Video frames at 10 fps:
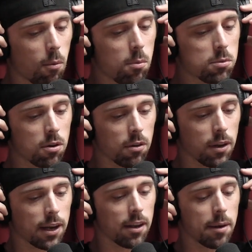but what was her
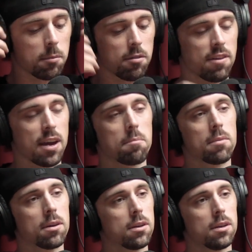like claim to
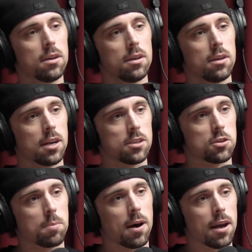fame as
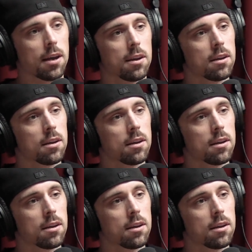a spy?